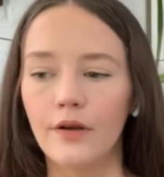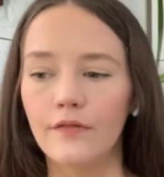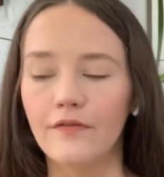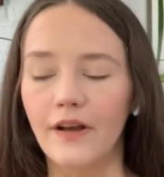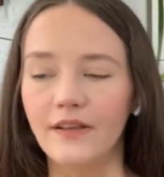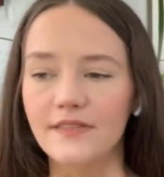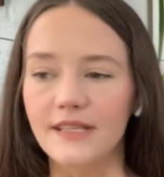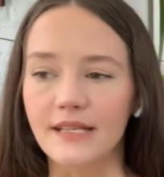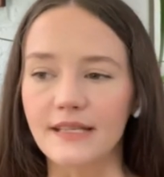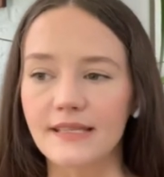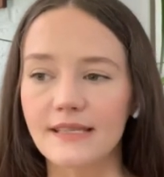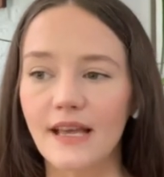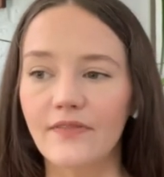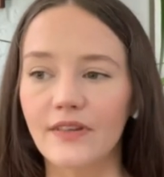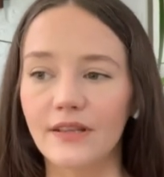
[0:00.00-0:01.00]
five, six,
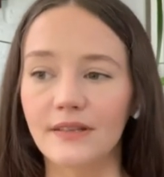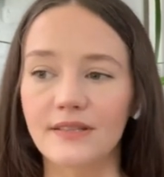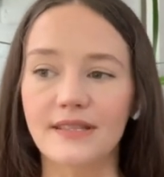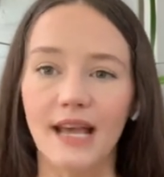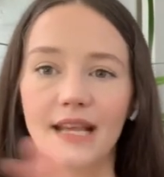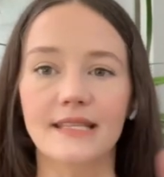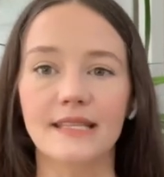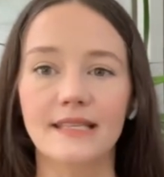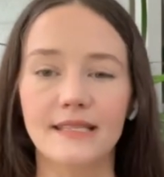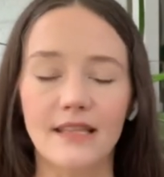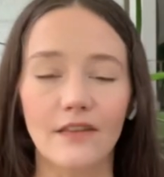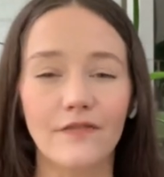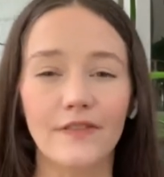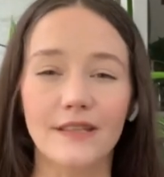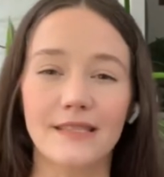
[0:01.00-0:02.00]
seven sizes
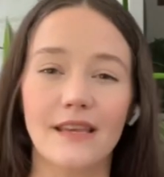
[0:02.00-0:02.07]
that fits